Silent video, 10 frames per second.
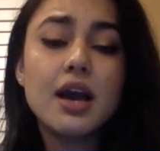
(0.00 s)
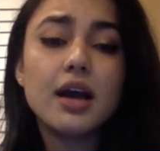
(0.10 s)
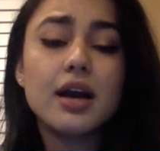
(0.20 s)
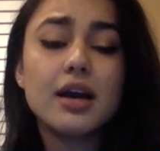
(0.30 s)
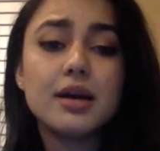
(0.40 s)

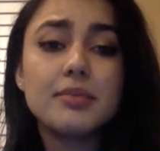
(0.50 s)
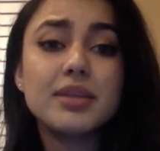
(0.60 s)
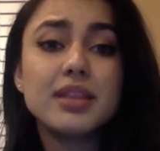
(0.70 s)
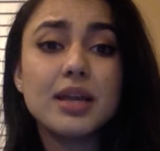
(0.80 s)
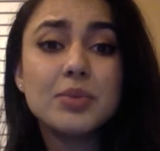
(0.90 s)

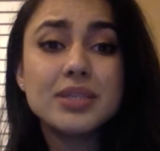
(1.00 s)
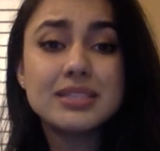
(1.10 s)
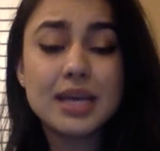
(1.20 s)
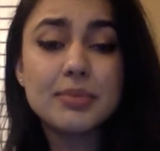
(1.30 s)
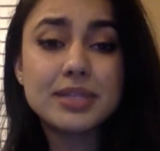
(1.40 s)
Then we
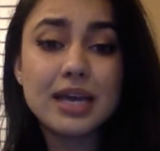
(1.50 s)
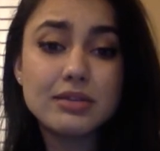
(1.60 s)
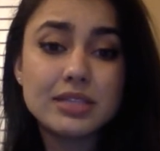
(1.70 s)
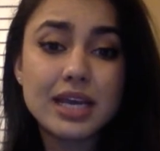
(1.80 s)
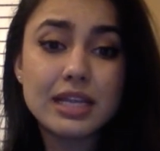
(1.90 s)
stepped
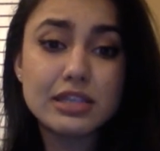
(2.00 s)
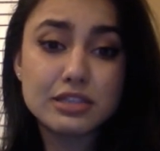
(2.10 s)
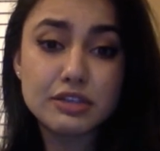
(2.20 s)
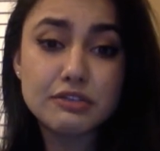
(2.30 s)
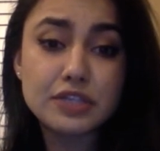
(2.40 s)
outside
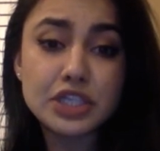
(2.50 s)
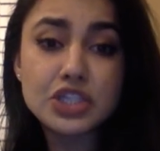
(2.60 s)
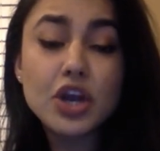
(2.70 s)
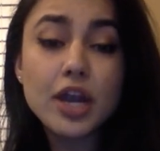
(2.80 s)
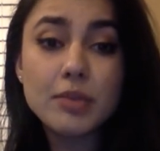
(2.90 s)
into the front
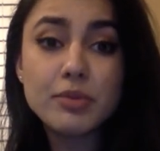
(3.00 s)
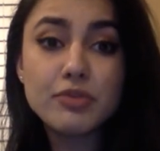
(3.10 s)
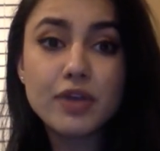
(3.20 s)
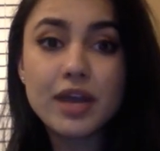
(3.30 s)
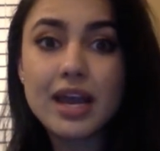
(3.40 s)
yard, and
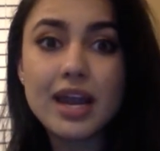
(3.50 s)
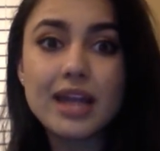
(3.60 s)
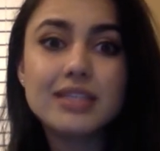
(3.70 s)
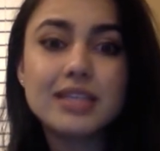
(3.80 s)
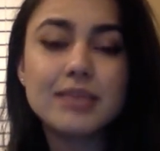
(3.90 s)
before I had
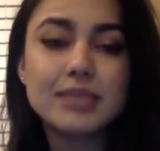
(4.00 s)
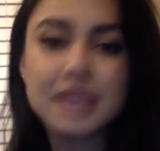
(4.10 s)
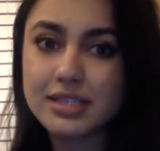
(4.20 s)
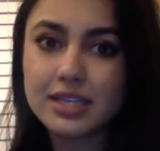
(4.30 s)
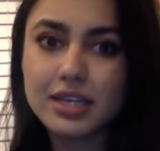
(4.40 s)
any time to
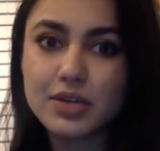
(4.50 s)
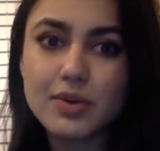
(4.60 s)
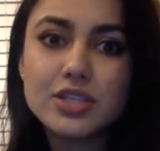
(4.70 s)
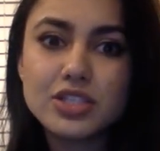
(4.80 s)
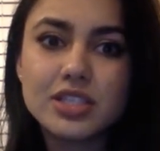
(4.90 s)
ask any
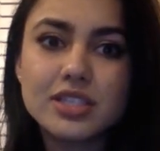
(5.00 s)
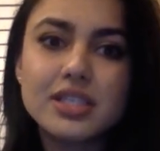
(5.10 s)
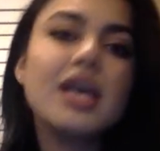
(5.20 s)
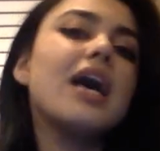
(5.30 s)
questions,